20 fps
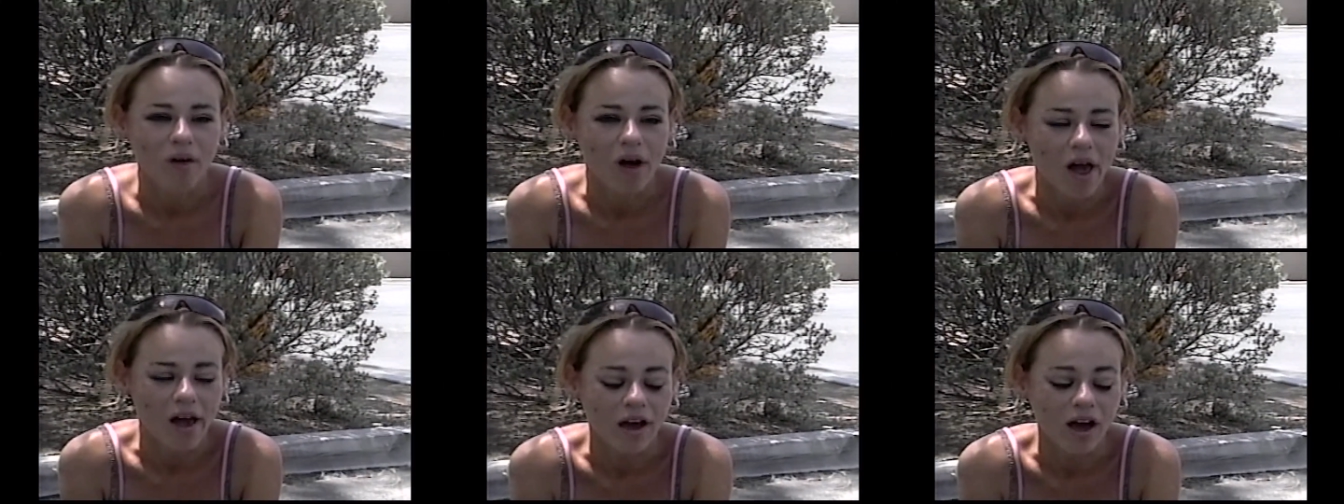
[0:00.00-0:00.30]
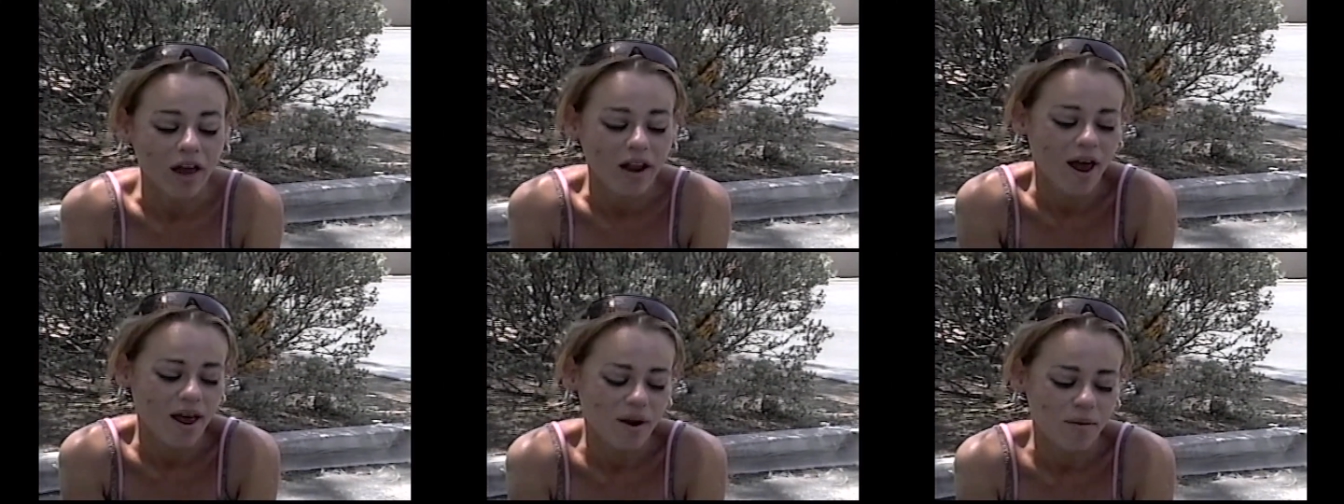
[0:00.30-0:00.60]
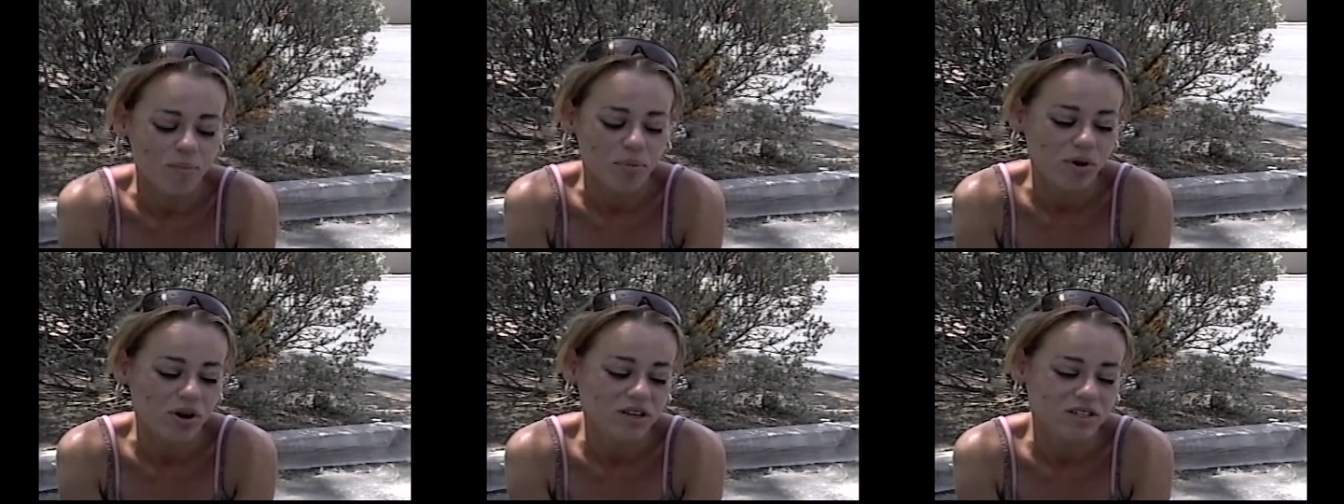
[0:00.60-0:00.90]
He
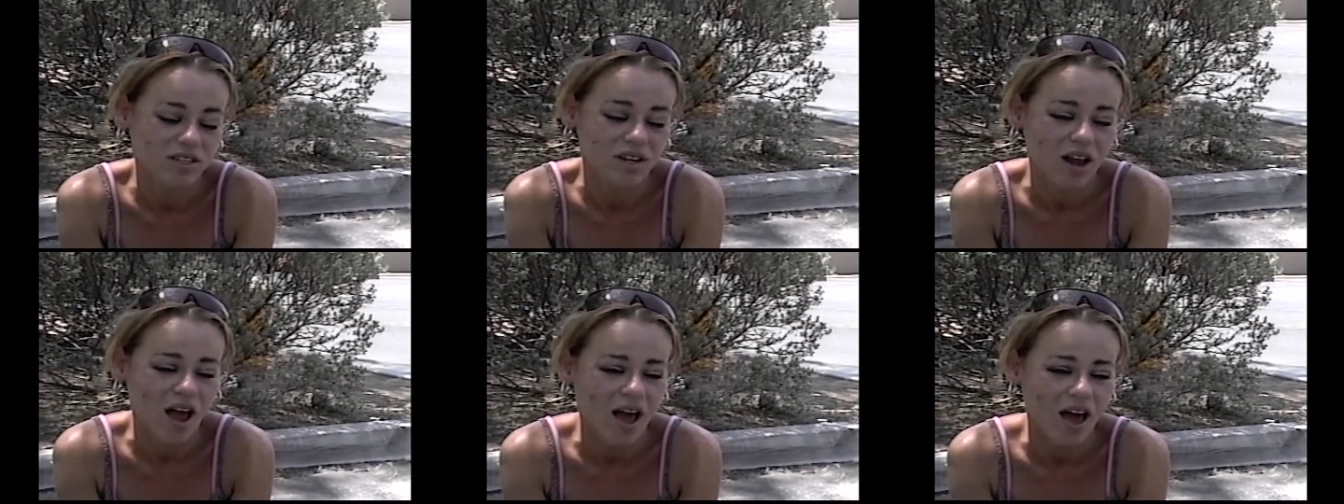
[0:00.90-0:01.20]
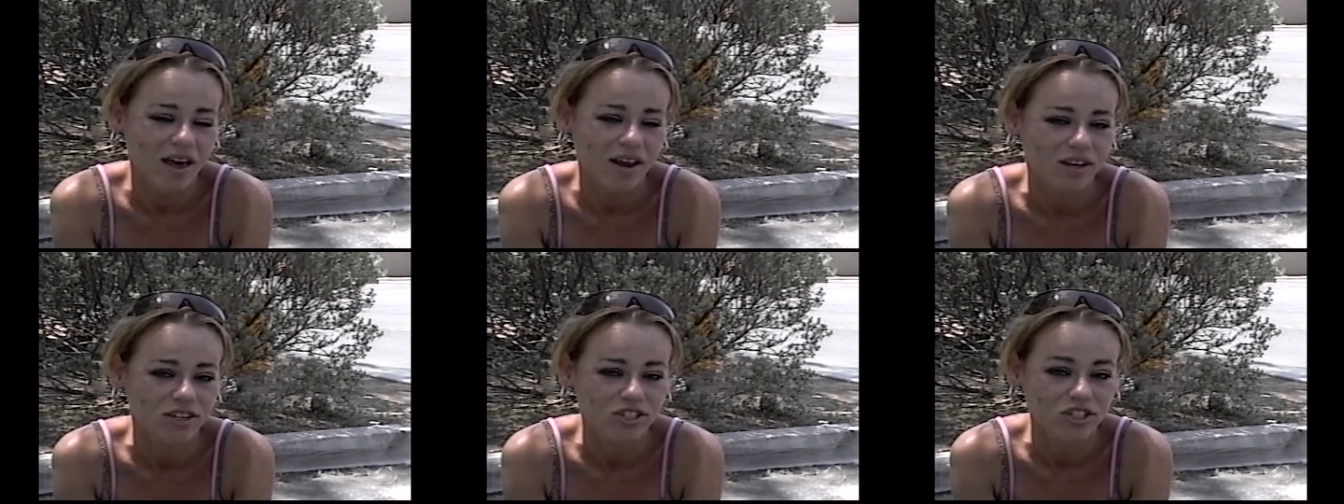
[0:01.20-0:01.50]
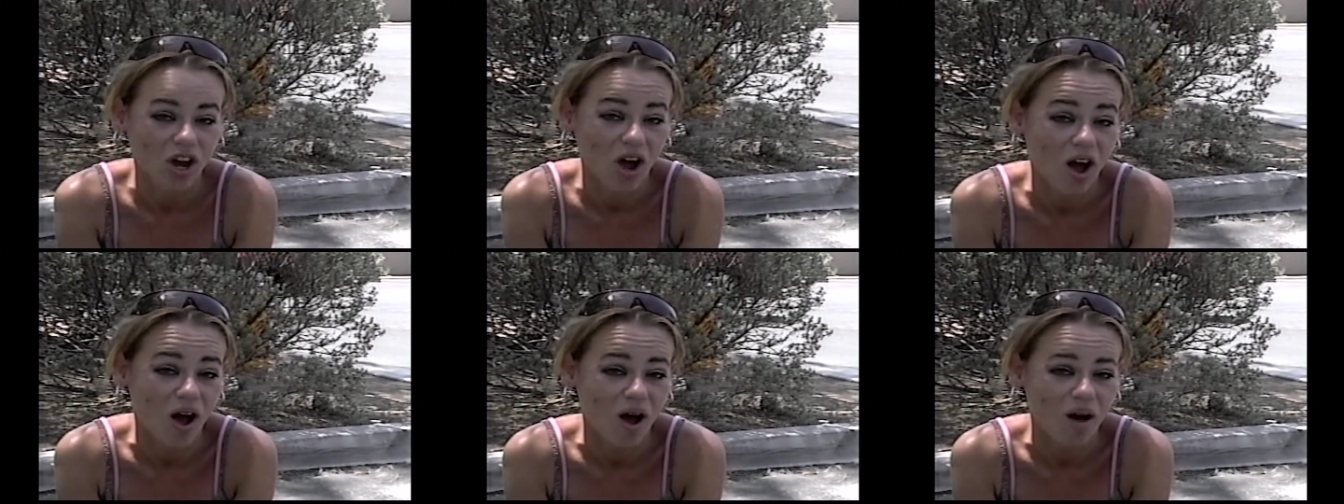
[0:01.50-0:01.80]
spoke from his
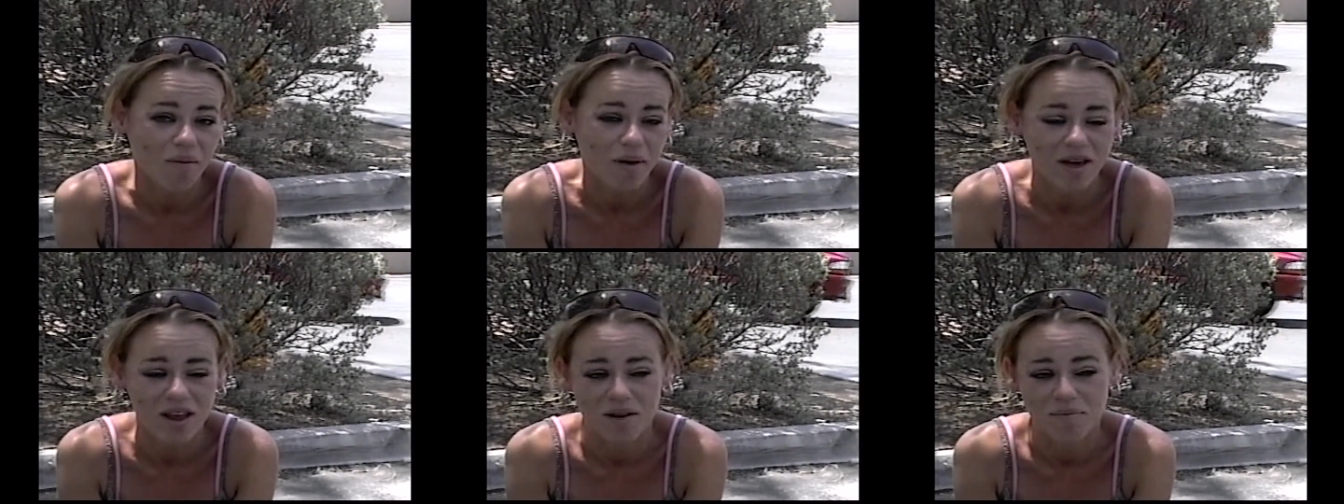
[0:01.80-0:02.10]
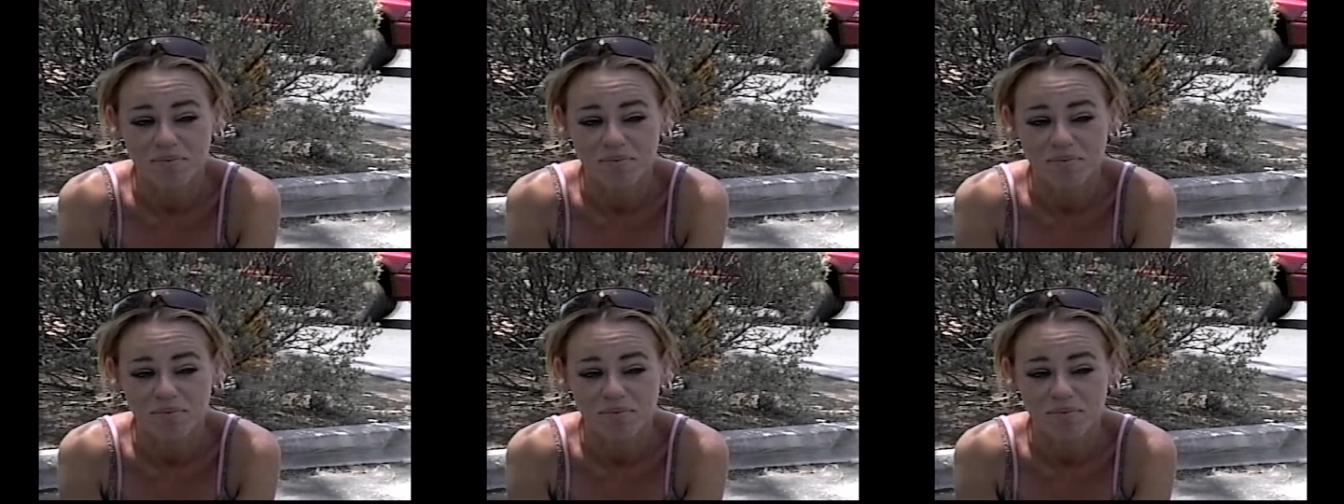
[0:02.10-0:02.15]
wheelchair